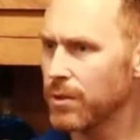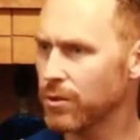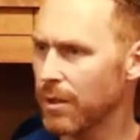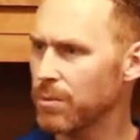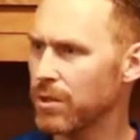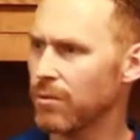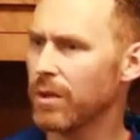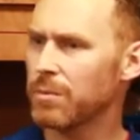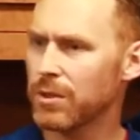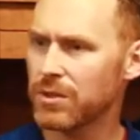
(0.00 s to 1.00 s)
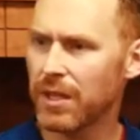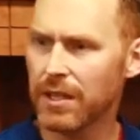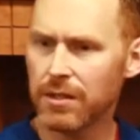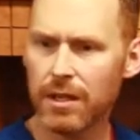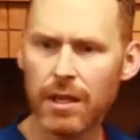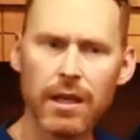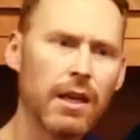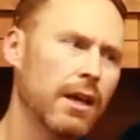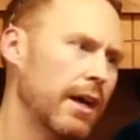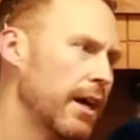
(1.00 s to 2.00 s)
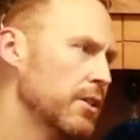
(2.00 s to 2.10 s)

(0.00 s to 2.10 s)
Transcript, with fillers: prescription 1%. I